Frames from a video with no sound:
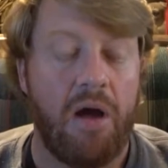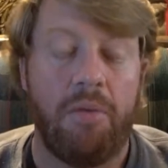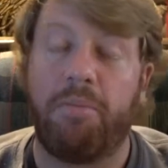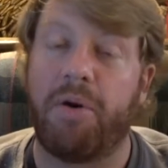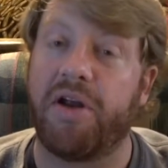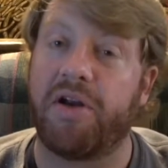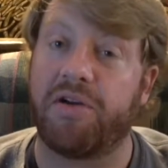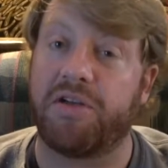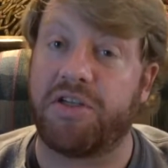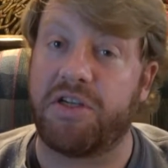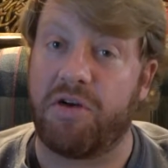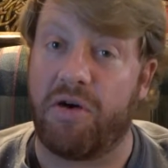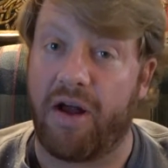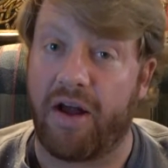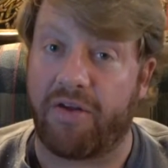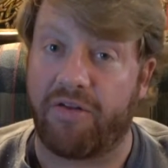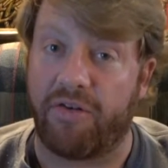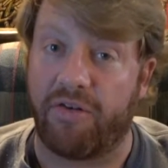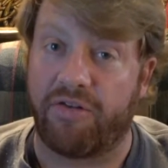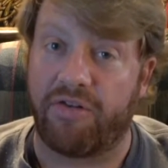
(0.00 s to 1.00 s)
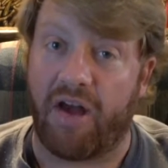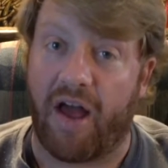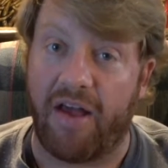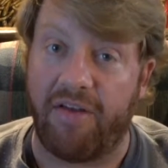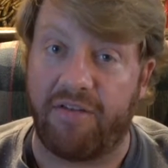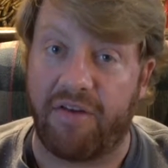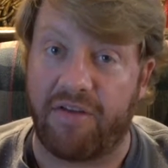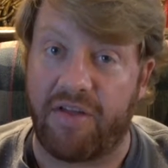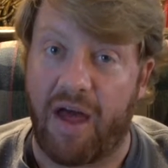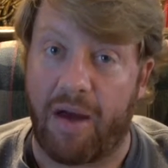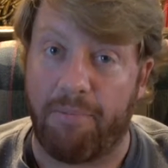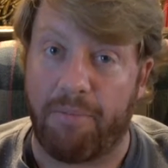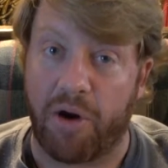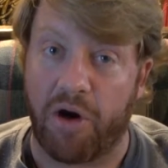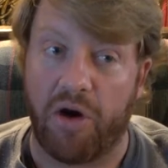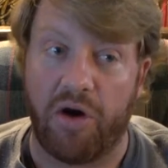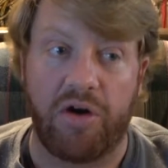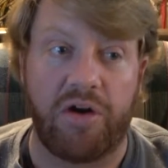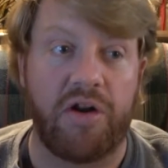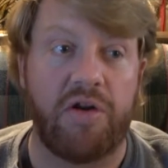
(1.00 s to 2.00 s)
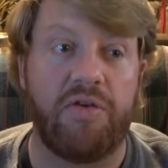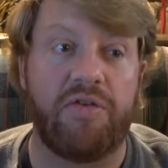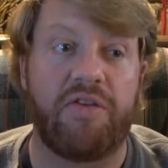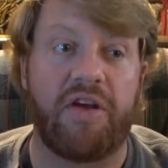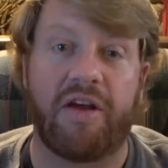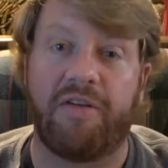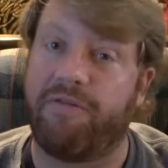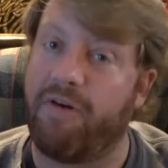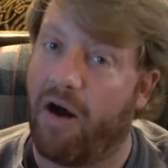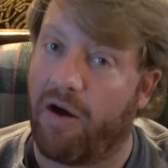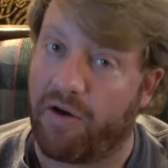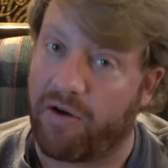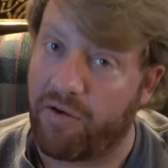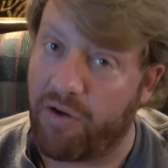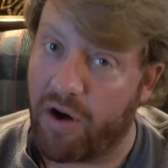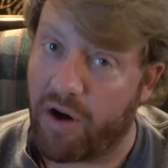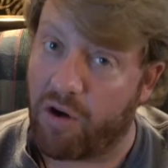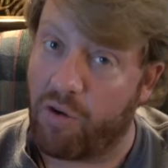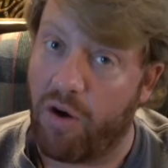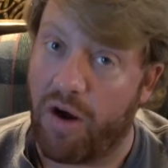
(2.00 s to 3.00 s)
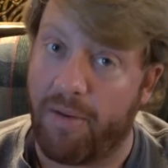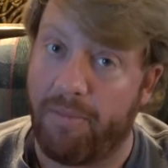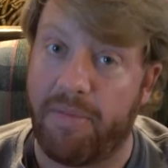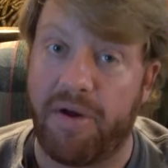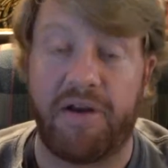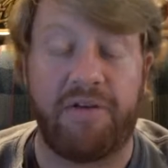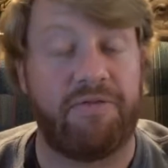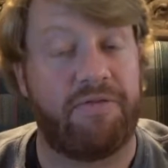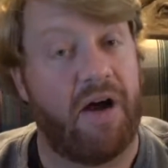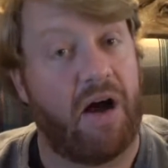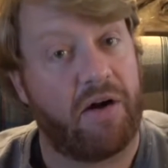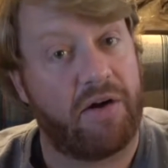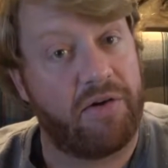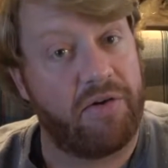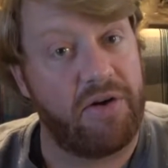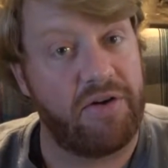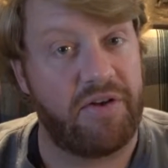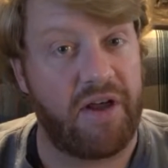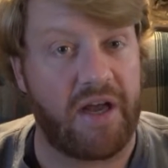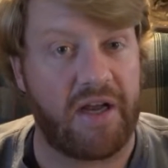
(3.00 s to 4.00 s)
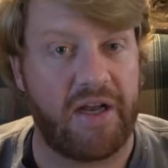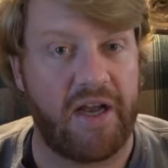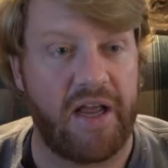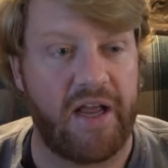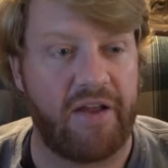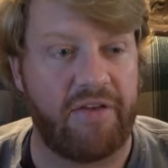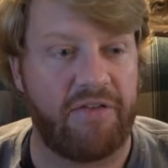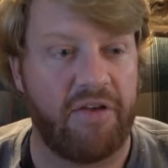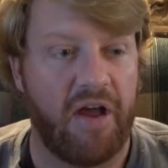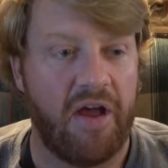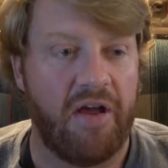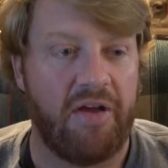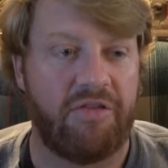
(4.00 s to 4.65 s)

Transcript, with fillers: But you're still exercising that bird using falconry equipment, falconry techniques.